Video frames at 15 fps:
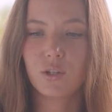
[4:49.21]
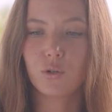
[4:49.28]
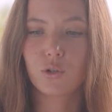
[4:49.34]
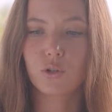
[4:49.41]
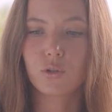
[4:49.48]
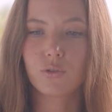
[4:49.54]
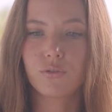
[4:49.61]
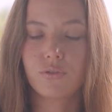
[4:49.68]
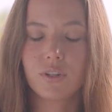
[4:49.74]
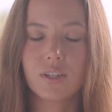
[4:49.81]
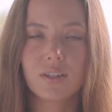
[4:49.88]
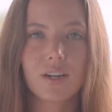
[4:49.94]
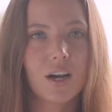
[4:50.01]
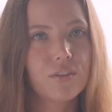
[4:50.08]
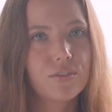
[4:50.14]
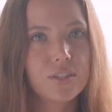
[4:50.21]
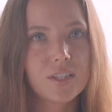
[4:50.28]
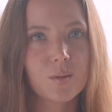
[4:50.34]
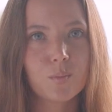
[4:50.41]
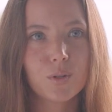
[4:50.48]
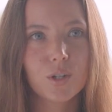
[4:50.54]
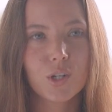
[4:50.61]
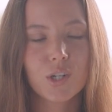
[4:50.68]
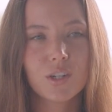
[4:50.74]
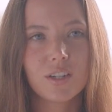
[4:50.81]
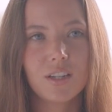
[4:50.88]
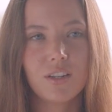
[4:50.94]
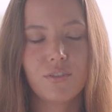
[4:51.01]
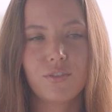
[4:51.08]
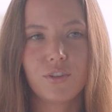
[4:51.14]
you should feel comfortable
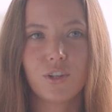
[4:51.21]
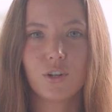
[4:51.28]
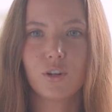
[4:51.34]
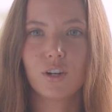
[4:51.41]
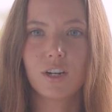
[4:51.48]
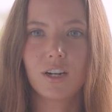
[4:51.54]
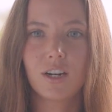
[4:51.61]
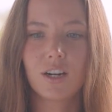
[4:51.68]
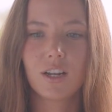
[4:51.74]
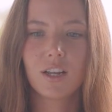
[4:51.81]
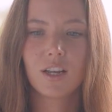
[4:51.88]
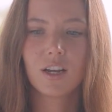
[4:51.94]
if you're